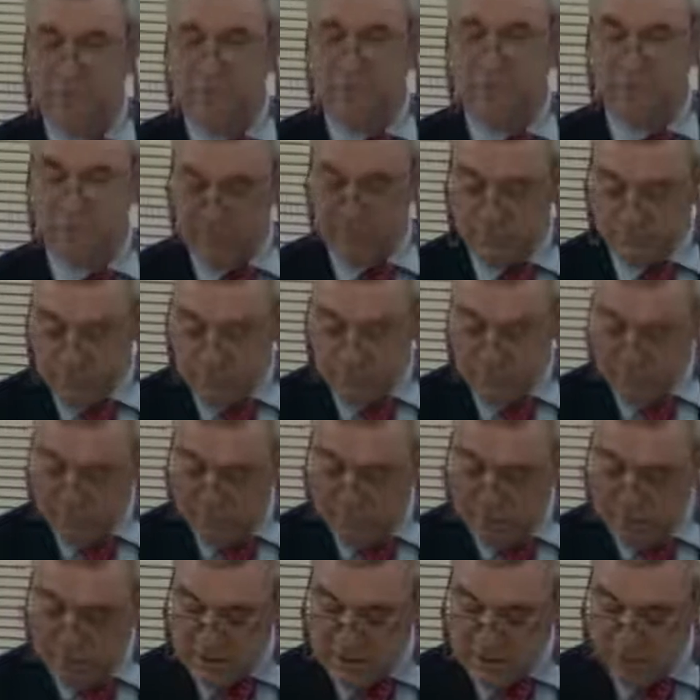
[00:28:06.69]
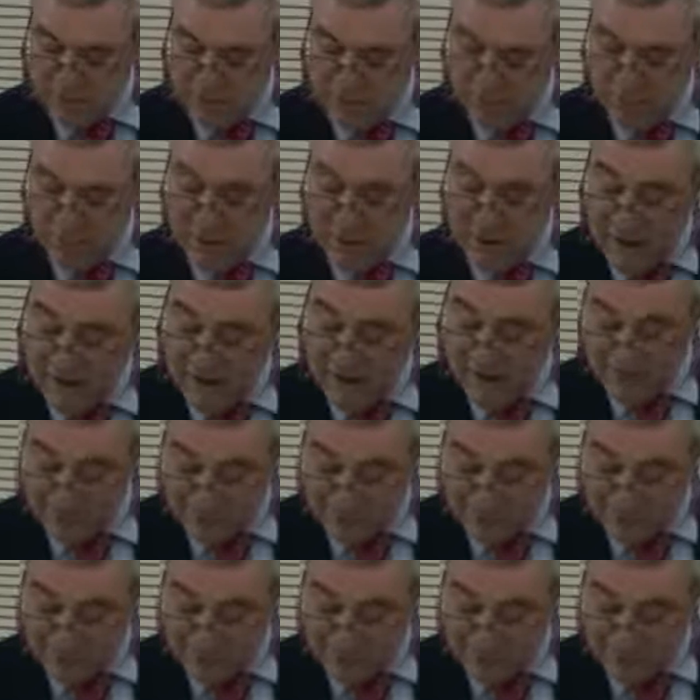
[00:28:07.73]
develop a great number of life